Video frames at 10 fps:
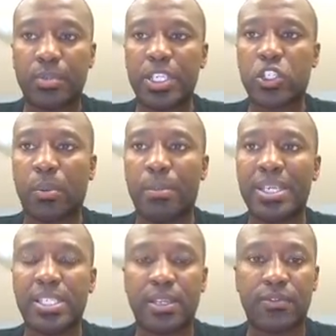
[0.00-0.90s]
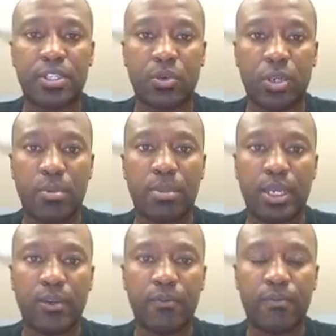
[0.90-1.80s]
be submissive to her man.